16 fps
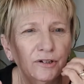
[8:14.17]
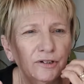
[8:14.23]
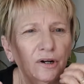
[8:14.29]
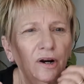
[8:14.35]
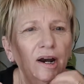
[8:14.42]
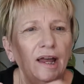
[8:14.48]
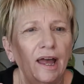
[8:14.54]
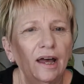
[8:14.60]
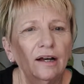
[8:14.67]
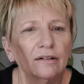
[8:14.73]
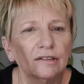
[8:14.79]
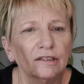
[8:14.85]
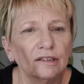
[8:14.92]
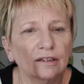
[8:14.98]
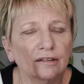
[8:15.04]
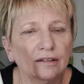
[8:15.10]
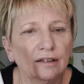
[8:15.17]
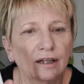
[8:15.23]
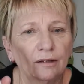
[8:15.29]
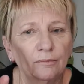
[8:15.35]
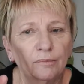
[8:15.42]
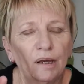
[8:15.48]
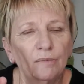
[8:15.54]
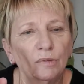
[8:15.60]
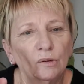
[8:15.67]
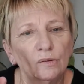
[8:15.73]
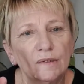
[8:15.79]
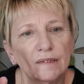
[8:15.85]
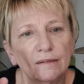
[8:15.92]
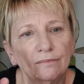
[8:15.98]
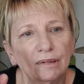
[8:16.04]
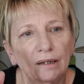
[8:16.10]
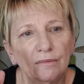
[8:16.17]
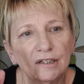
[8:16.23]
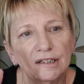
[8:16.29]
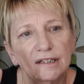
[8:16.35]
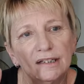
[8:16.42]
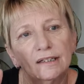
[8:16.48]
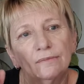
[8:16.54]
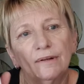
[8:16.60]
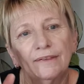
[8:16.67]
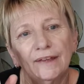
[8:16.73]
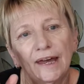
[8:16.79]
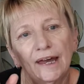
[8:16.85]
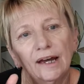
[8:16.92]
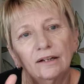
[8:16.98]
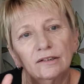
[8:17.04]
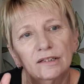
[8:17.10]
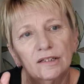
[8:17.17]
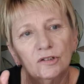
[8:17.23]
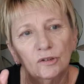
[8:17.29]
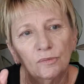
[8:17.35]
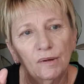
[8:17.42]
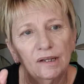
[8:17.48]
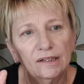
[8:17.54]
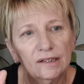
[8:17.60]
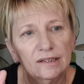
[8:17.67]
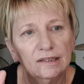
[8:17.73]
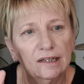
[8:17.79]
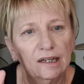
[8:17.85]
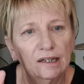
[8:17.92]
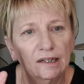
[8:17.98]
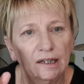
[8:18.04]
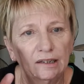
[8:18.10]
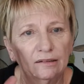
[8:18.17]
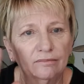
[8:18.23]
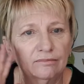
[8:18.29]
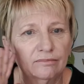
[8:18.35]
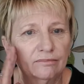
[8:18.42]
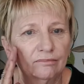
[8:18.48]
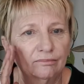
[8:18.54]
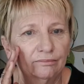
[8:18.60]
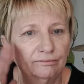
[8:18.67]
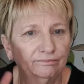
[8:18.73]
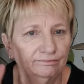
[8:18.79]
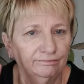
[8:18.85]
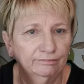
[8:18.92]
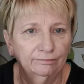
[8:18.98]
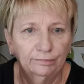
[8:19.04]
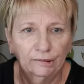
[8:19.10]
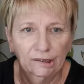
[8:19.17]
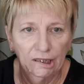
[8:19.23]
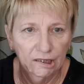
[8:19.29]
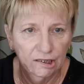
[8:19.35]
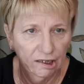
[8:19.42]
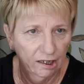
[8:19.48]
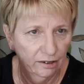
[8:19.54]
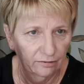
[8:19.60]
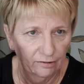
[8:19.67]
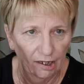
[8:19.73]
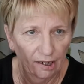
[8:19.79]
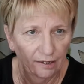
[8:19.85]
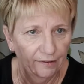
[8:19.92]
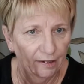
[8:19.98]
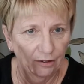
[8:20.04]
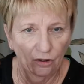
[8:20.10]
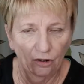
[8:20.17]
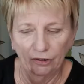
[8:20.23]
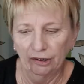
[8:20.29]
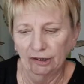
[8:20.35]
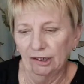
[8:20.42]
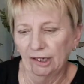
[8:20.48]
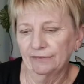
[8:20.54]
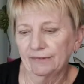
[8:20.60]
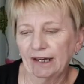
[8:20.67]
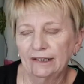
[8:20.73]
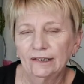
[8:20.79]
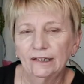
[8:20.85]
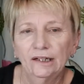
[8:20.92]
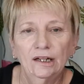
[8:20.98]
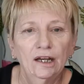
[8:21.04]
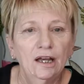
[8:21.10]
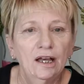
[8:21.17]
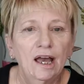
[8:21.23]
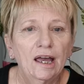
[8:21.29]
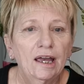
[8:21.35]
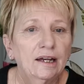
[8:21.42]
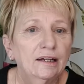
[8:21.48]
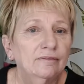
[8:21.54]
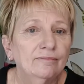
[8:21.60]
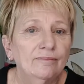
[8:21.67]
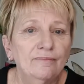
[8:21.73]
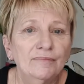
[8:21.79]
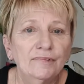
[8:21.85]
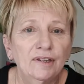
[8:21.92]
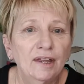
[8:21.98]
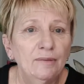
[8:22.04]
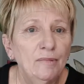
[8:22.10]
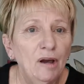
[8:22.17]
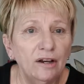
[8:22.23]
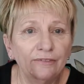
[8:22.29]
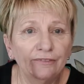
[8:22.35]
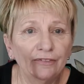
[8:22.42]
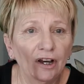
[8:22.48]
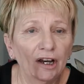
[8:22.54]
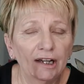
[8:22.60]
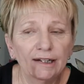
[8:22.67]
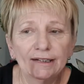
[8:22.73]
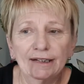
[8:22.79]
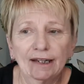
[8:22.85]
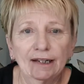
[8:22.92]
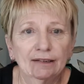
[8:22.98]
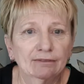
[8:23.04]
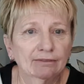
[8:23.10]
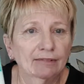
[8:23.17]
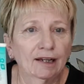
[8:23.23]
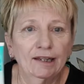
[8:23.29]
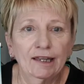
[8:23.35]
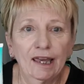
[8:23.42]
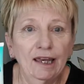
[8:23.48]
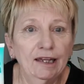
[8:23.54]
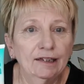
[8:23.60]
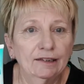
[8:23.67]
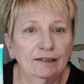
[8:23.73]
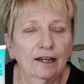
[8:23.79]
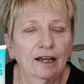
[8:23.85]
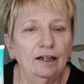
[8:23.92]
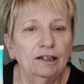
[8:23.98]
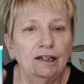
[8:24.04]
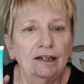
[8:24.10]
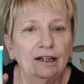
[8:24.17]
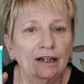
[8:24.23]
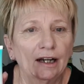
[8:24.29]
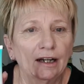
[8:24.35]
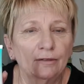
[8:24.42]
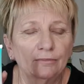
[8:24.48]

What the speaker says: dry out the pimples and blemishes without stripping the skin and bleaching it or anything horrid like that. And they might find that, again, only